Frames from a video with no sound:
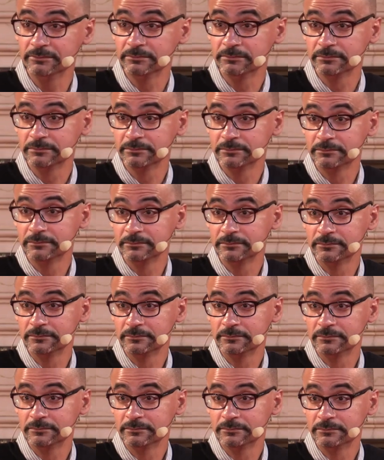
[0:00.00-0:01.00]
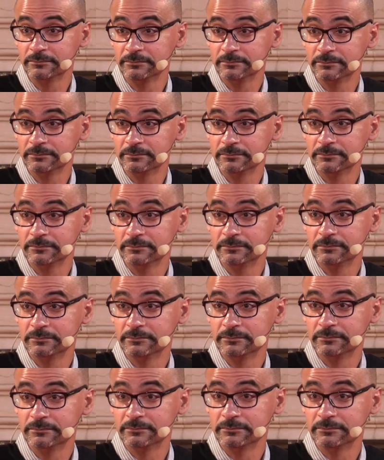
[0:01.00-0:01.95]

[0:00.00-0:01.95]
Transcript: Nobody speaks.